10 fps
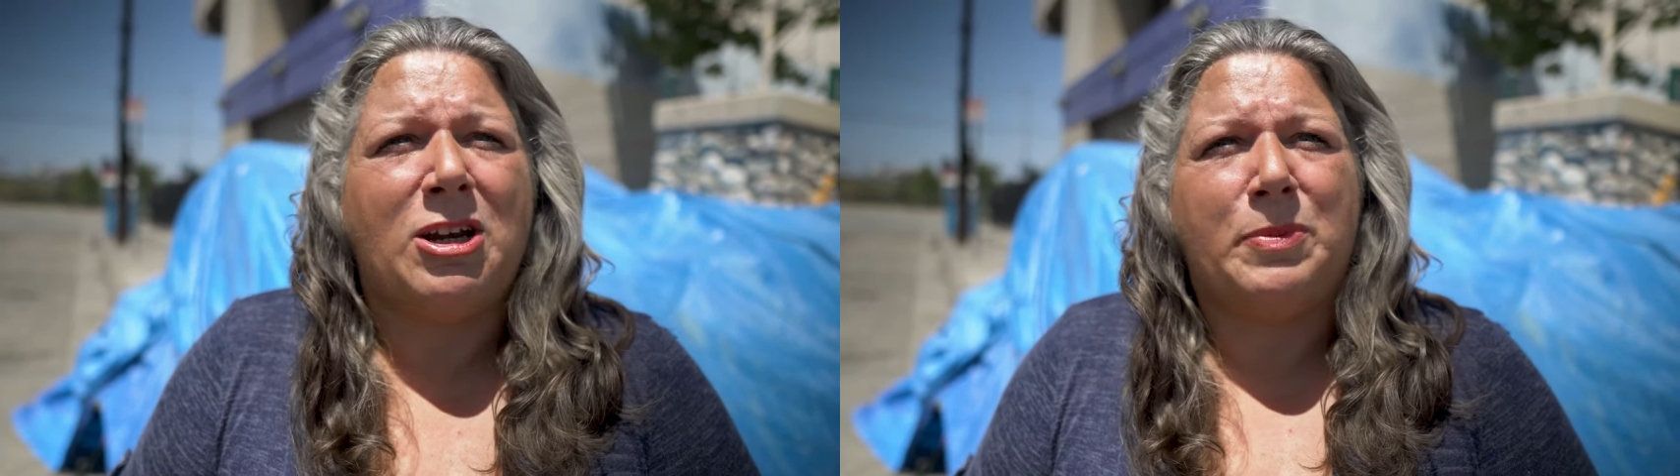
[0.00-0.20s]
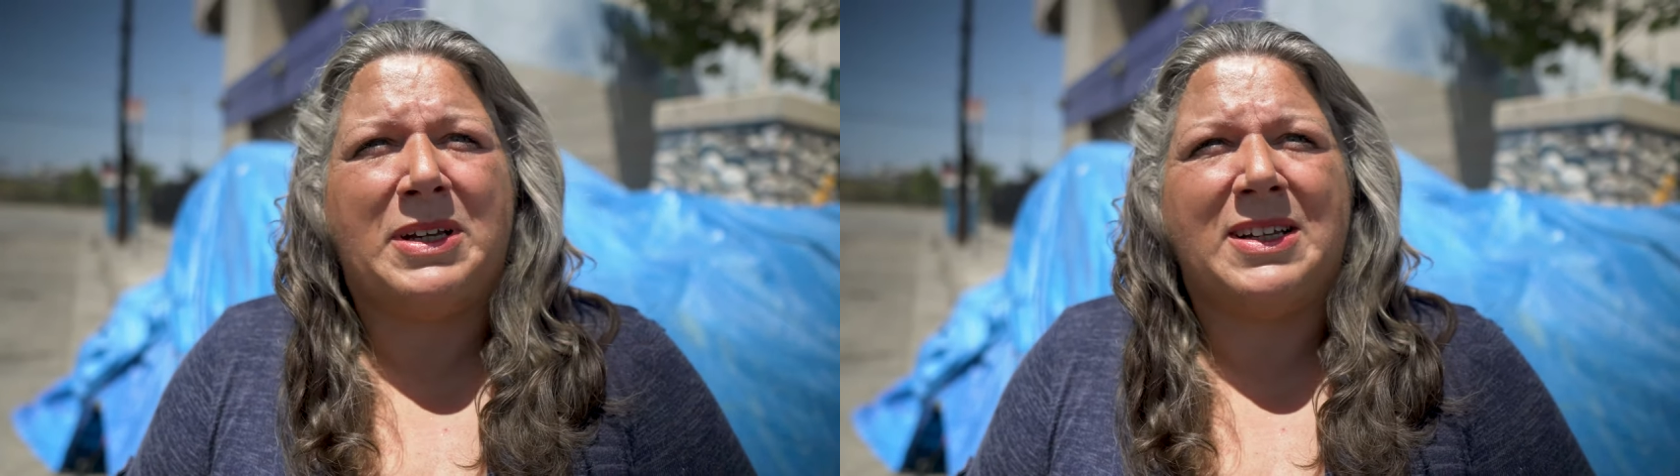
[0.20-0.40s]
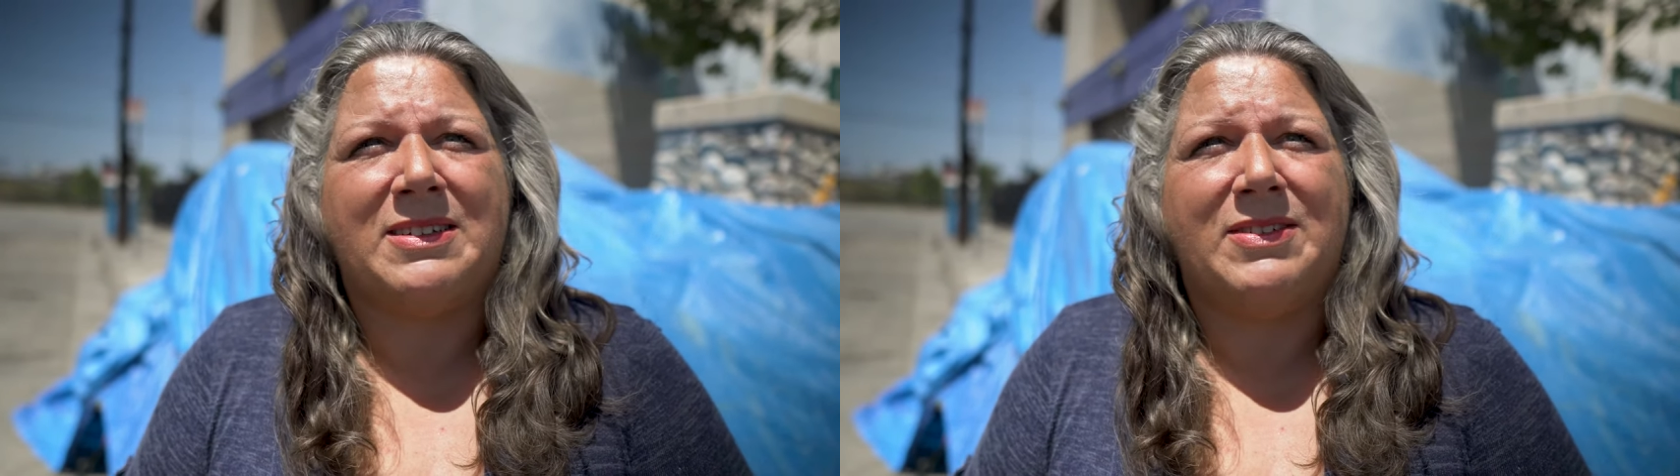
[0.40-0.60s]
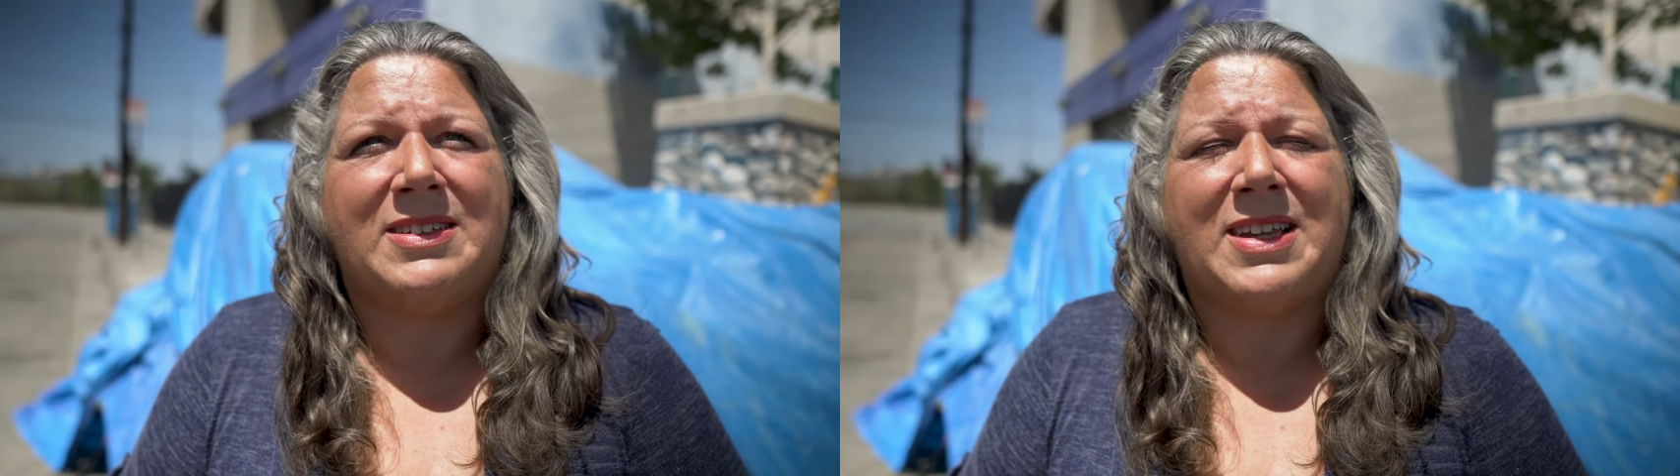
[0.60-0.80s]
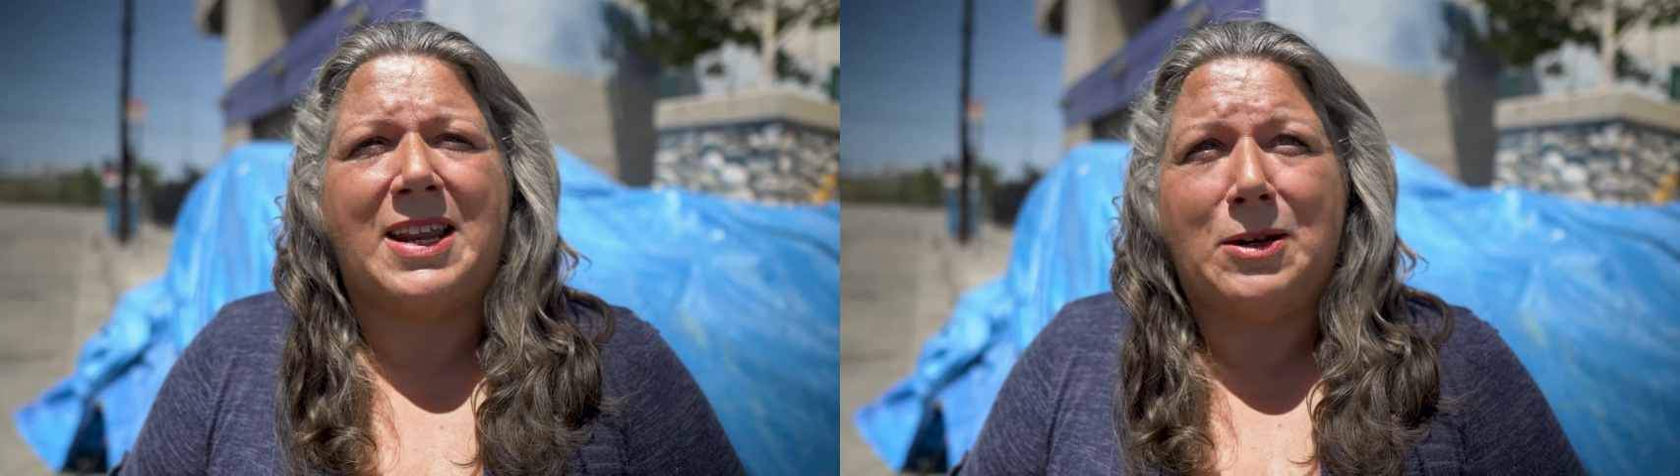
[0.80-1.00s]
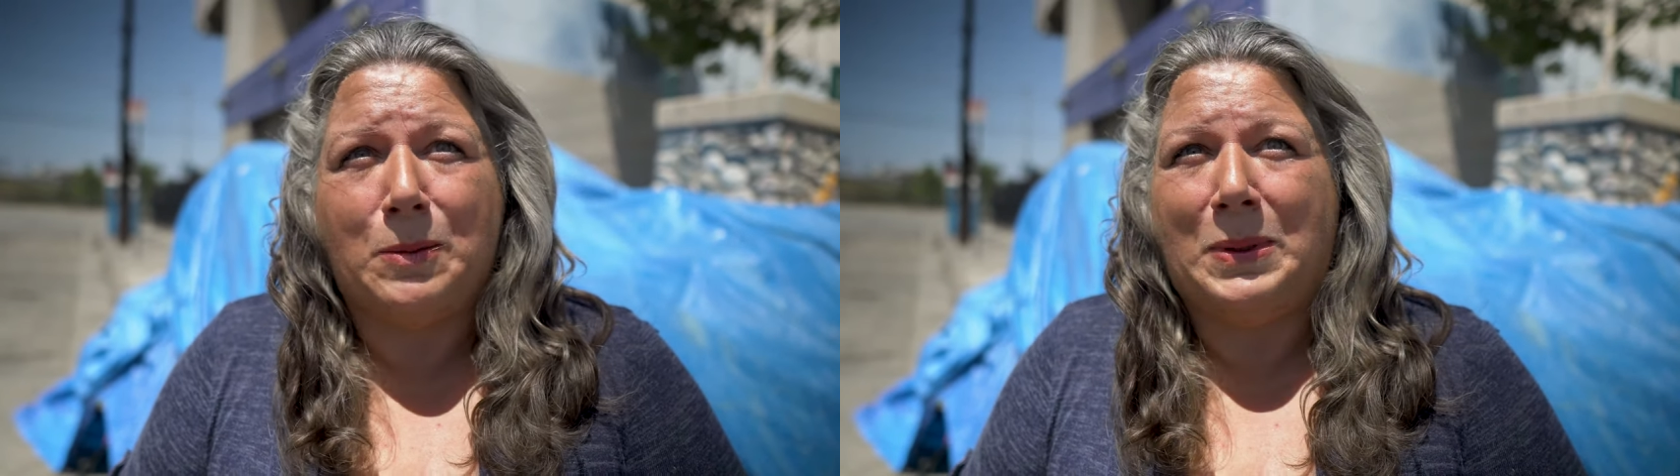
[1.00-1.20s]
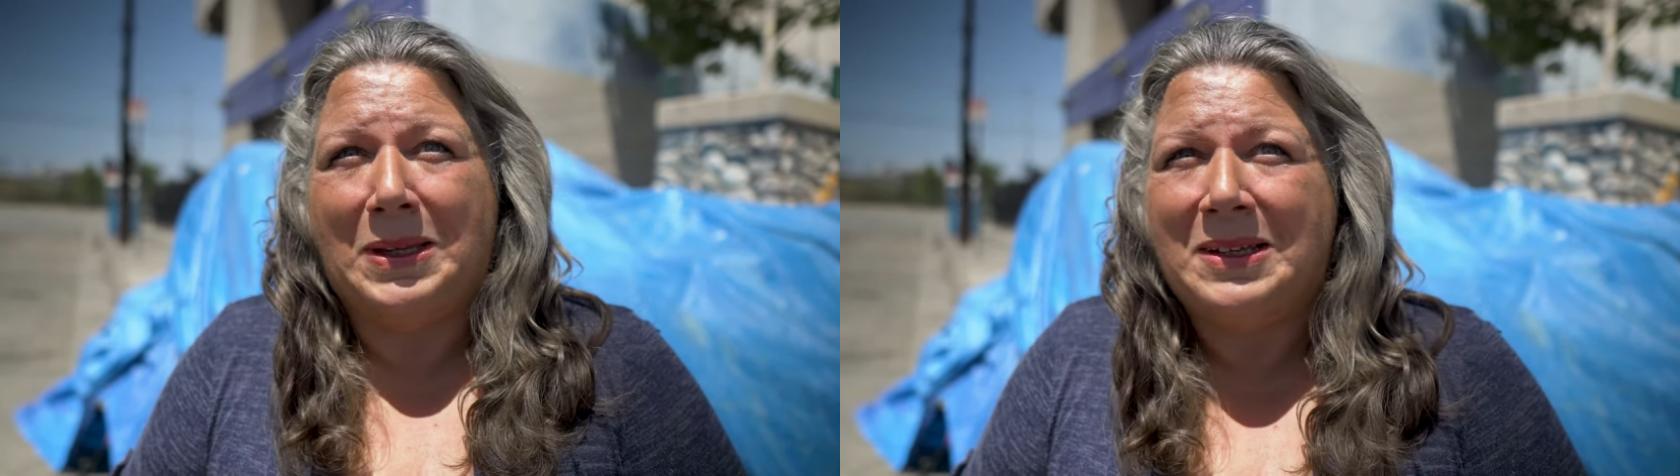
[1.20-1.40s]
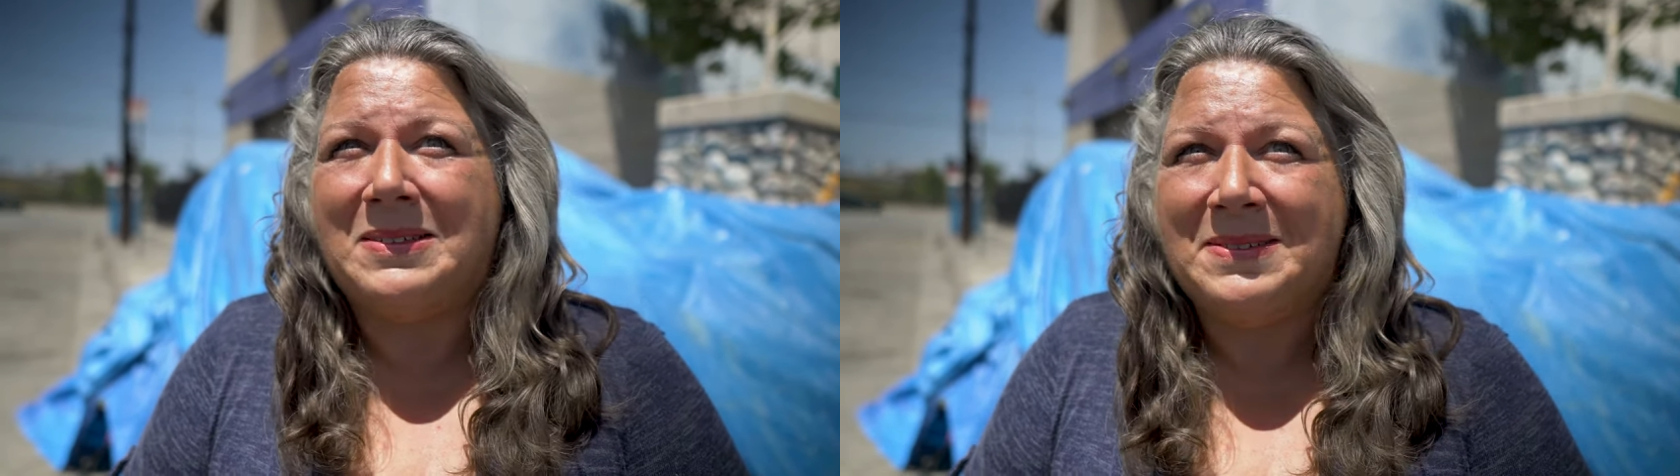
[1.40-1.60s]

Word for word: here because I've decided to be,